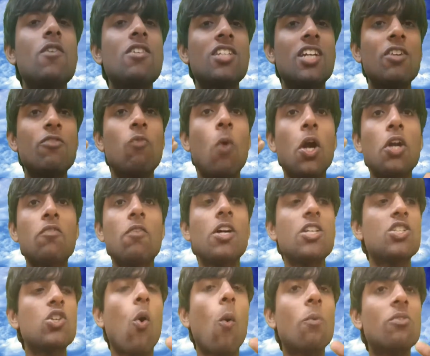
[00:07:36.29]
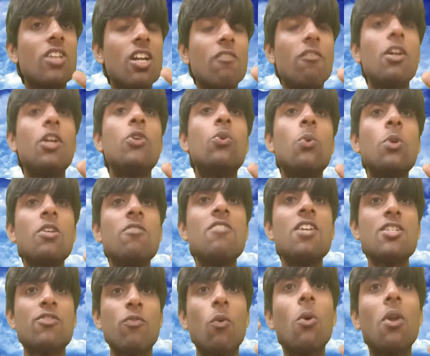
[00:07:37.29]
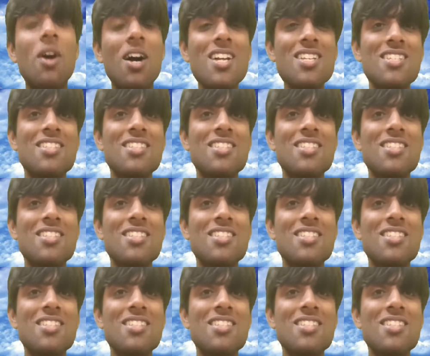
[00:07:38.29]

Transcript: and what was the observable universe for us?